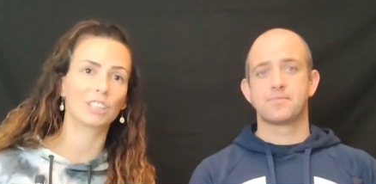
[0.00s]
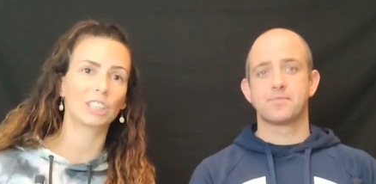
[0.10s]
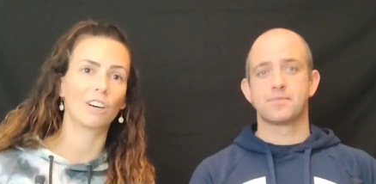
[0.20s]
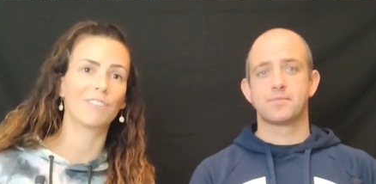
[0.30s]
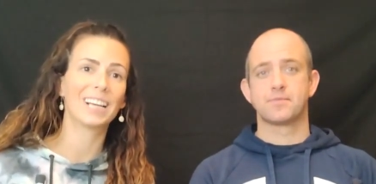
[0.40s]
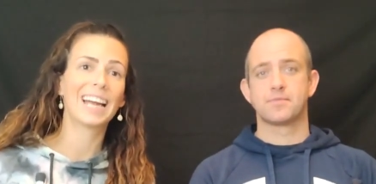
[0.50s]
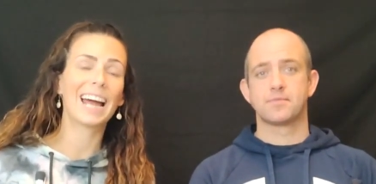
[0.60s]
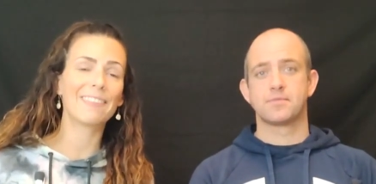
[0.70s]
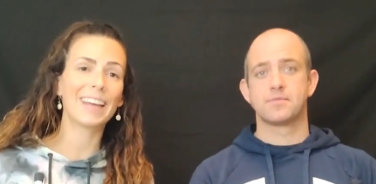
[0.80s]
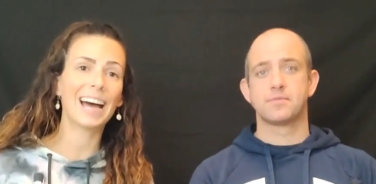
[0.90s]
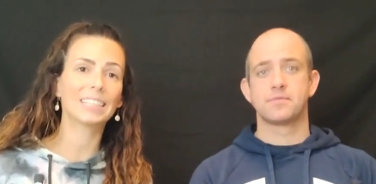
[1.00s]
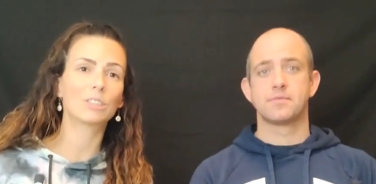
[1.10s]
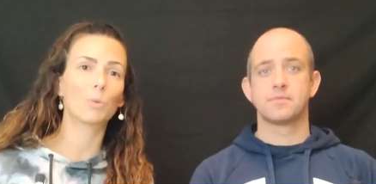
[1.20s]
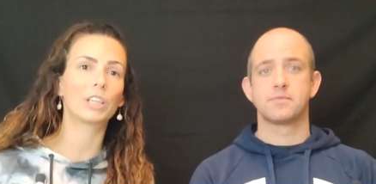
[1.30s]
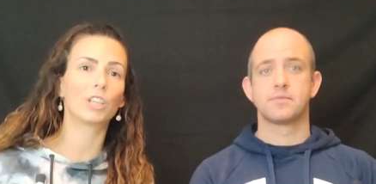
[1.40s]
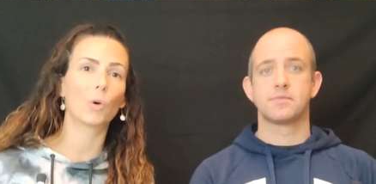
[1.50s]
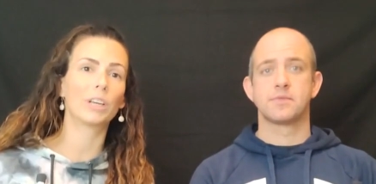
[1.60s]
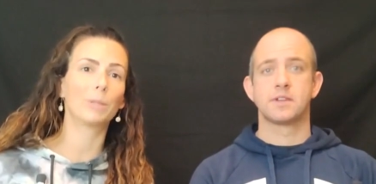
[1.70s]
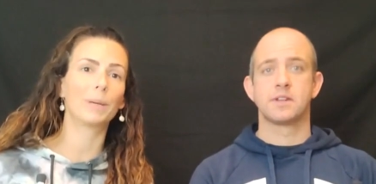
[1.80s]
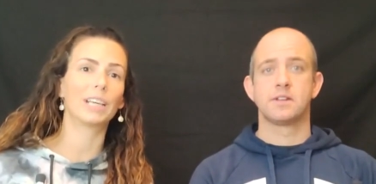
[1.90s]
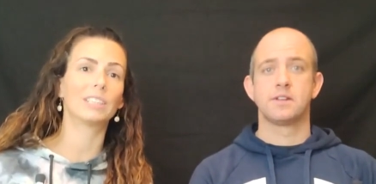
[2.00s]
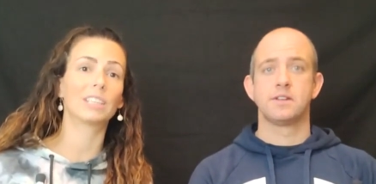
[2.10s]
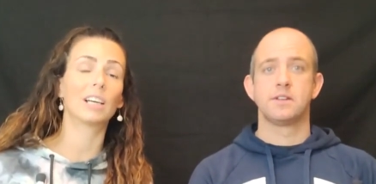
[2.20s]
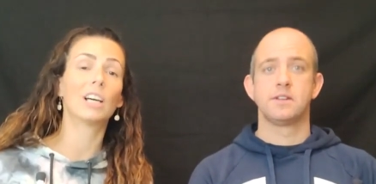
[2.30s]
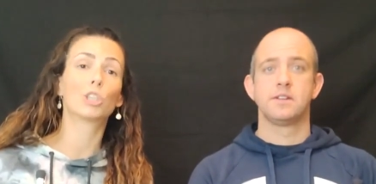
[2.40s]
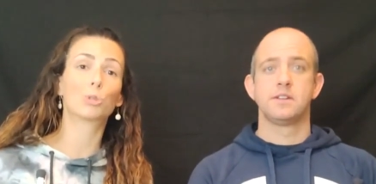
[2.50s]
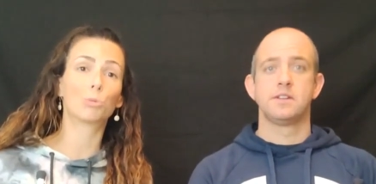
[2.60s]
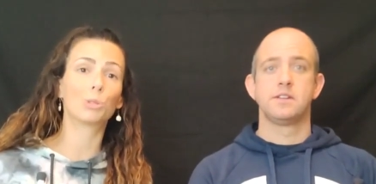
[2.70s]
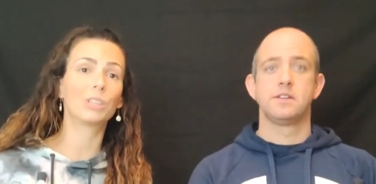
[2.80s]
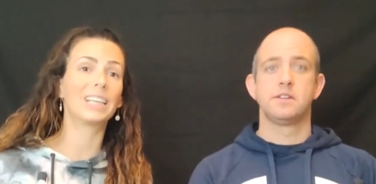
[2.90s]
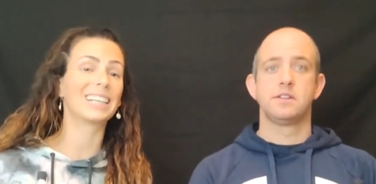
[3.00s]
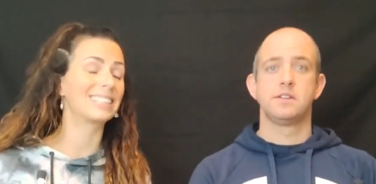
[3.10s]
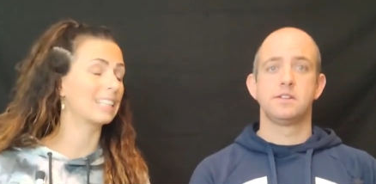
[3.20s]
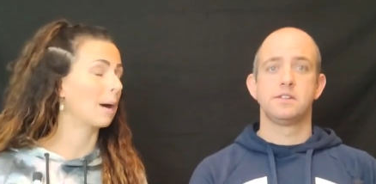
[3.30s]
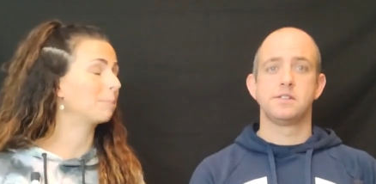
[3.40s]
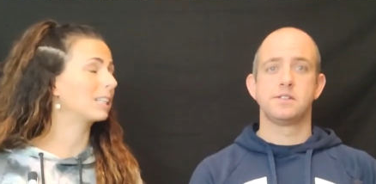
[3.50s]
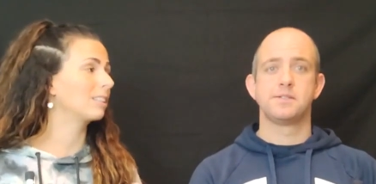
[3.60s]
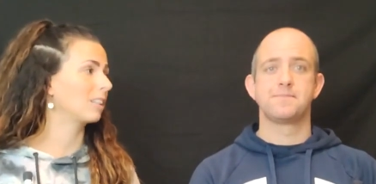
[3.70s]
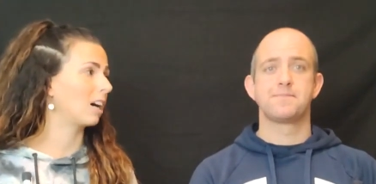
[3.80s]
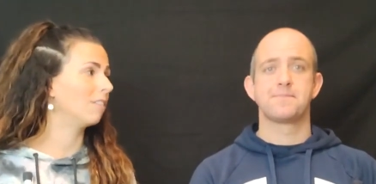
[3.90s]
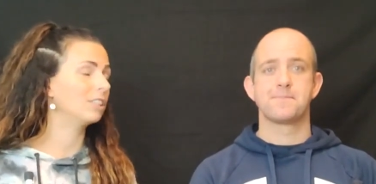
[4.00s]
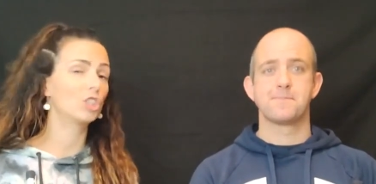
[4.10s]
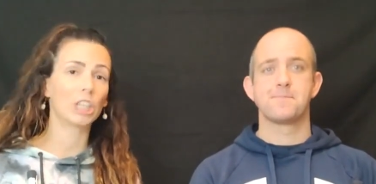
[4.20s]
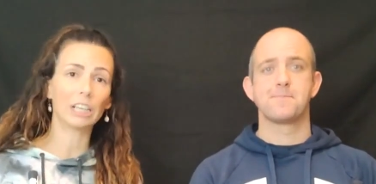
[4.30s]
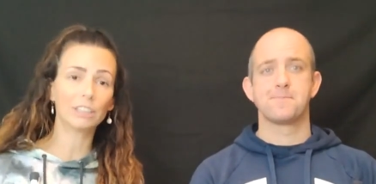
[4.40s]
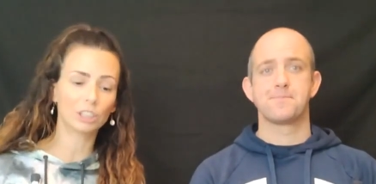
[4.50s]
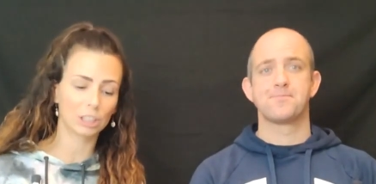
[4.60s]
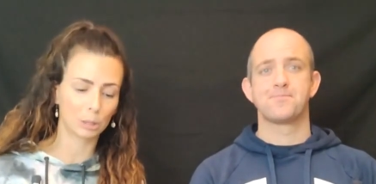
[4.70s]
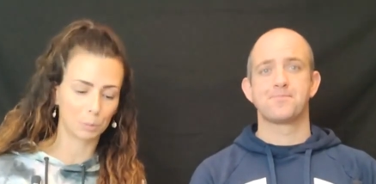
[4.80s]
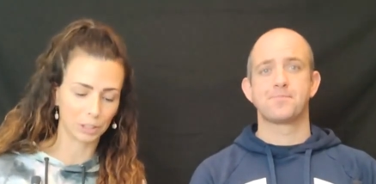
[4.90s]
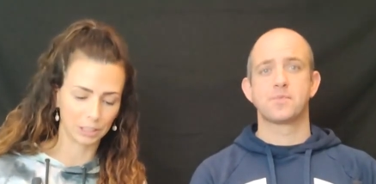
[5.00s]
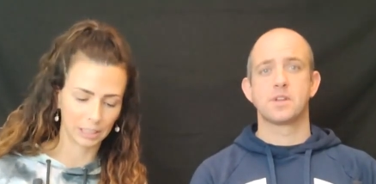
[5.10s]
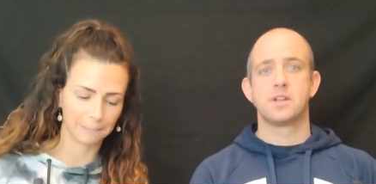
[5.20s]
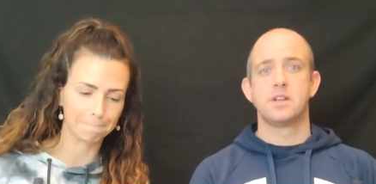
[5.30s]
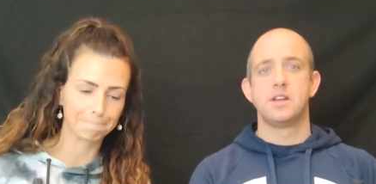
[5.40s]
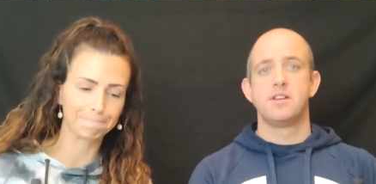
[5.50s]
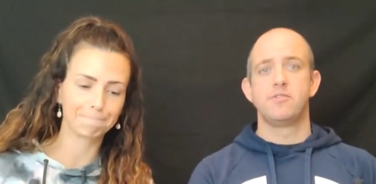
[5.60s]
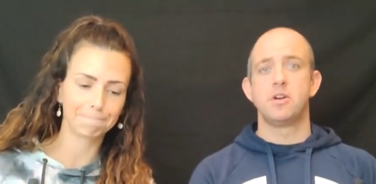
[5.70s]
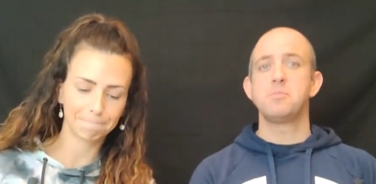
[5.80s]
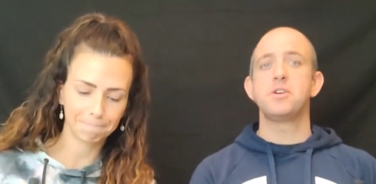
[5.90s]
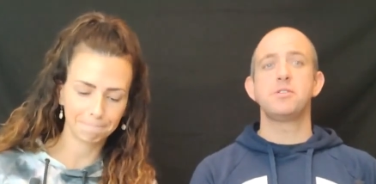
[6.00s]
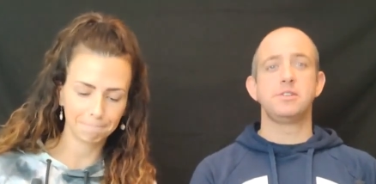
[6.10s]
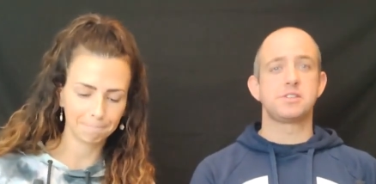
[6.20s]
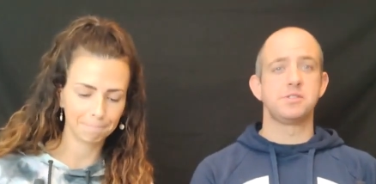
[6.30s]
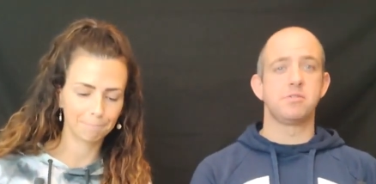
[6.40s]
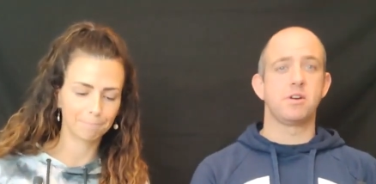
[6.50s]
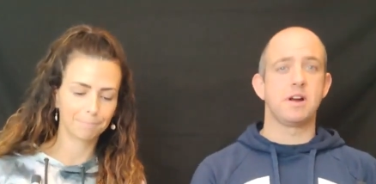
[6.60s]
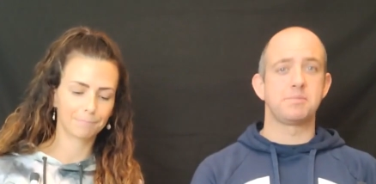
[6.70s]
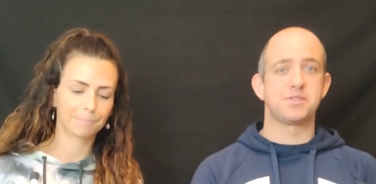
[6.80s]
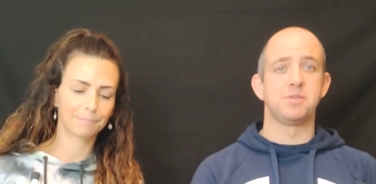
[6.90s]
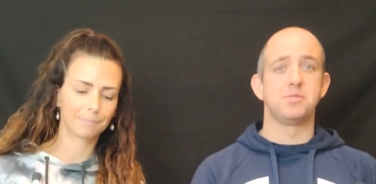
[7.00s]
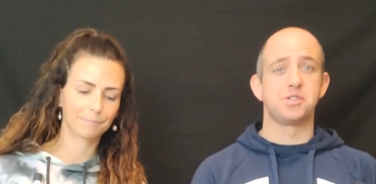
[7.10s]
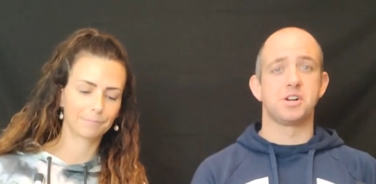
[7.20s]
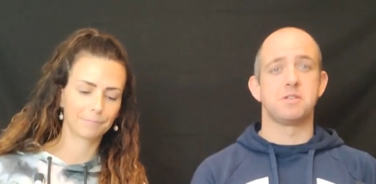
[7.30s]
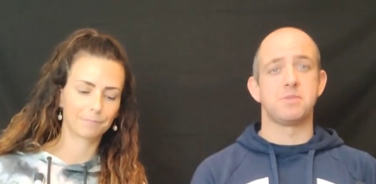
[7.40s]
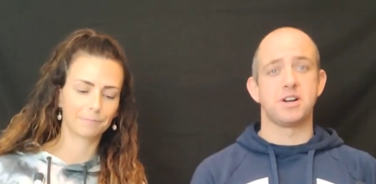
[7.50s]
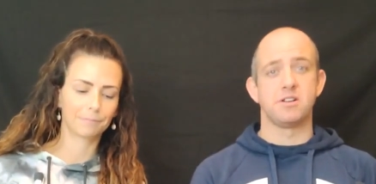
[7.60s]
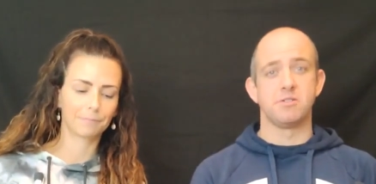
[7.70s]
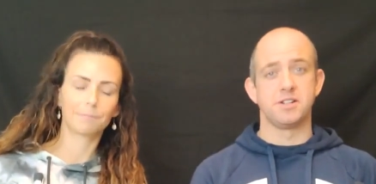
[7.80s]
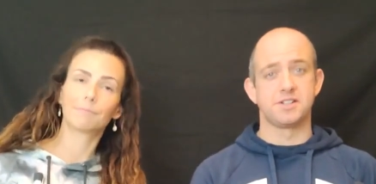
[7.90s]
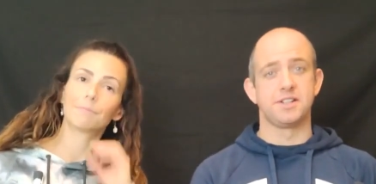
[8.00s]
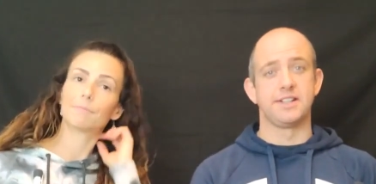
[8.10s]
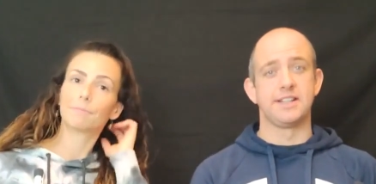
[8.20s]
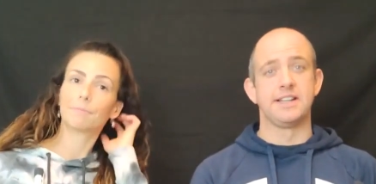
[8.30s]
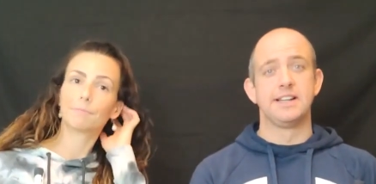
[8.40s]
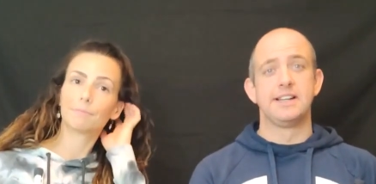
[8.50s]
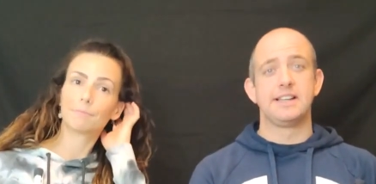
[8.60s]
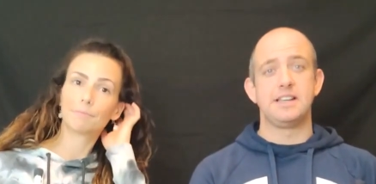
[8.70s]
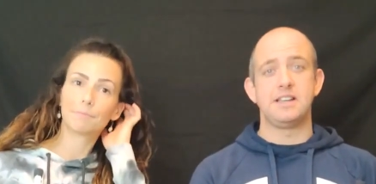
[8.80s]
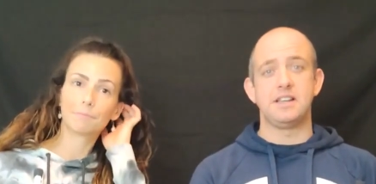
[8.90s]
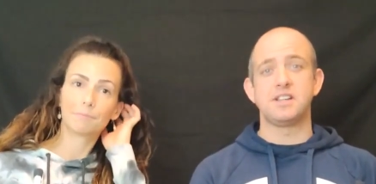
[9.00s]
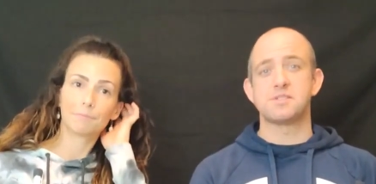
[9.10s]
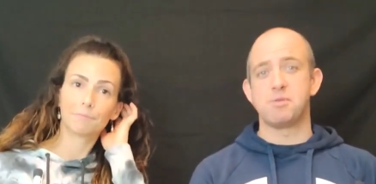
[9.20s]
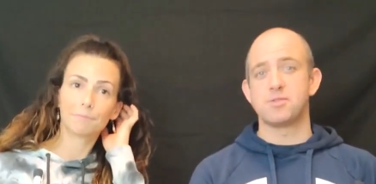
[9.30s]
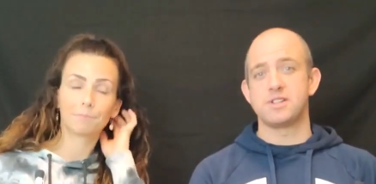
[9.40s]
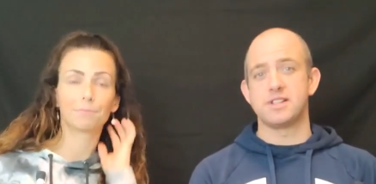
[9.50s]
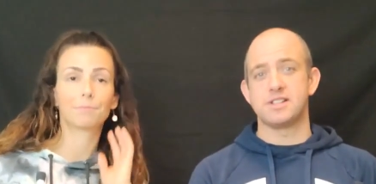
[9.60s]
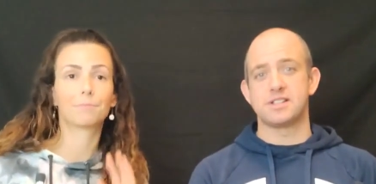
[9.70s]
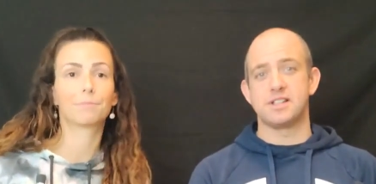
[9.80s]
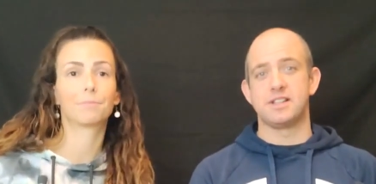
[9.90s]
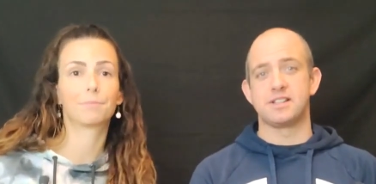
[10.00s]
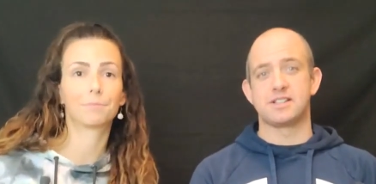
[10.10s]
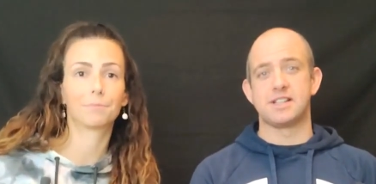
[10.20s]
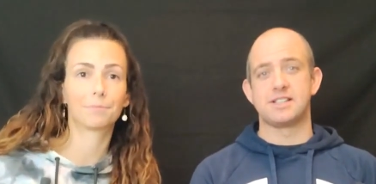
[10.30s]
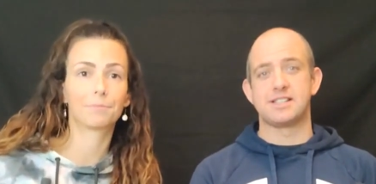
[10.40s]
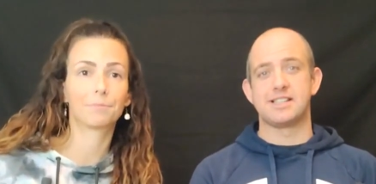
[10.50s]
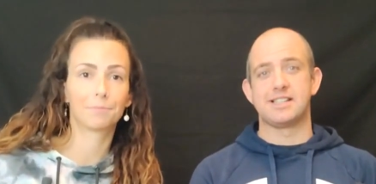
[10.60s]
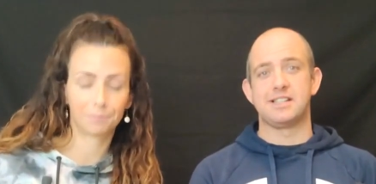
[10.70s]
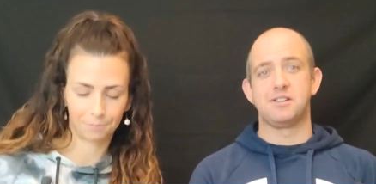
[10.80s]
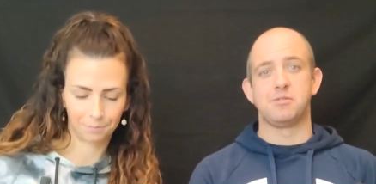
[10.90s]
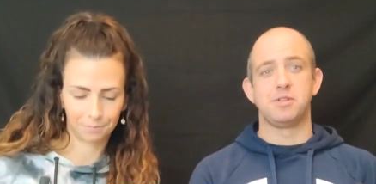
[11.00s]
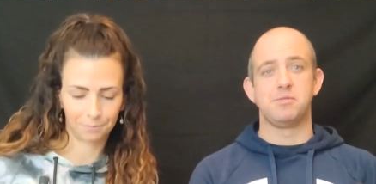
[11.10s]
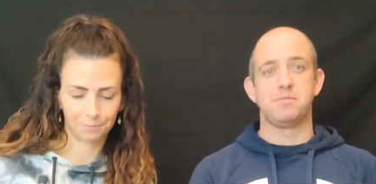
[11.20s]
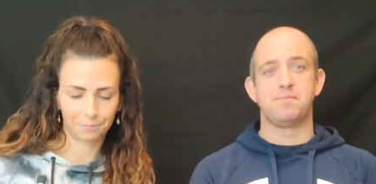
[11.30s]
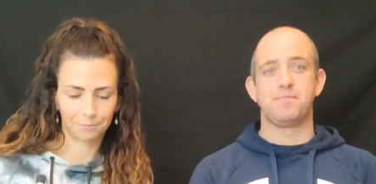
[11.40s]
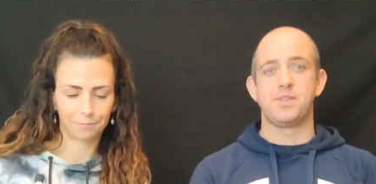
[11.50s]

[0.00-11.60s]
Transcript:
Speaker 1: yourself. And that's where you're going to begin to truly accept and love and cherish this person.
Speaker 2: For anybody who listened to our episode with Sean Meyer recently, he spoke to this in the sense that, you know, you